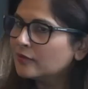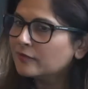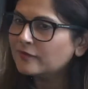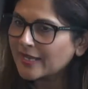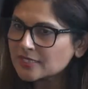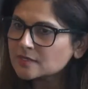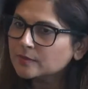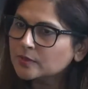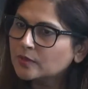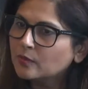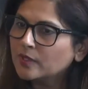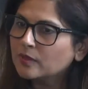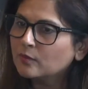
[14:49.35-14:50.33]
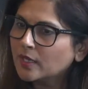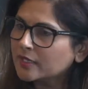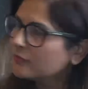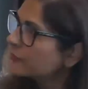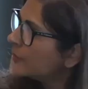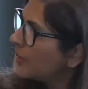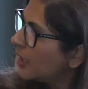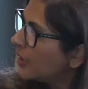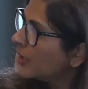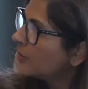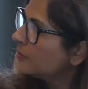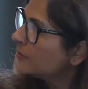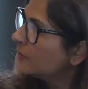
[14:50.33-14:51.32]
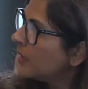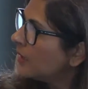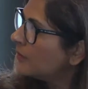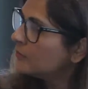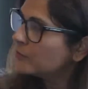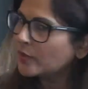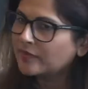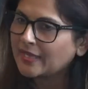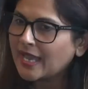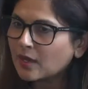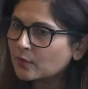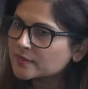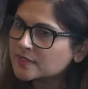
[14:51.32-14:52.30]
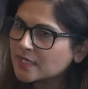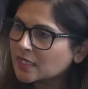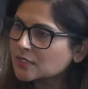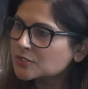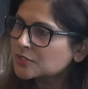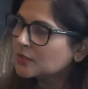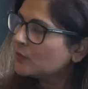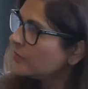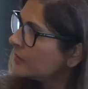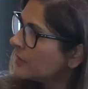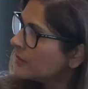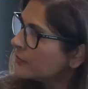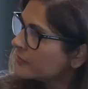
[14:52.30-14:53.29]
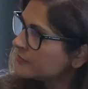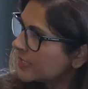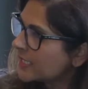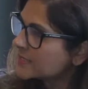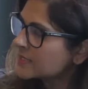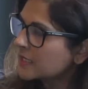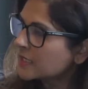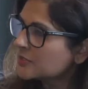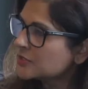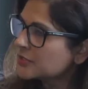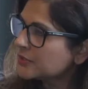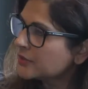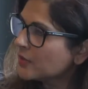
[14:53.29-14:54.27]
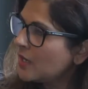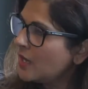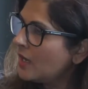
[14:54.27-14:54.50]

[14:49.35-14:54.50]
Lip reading: flexible with working from home, with the hours they can do, with the number of days they can do,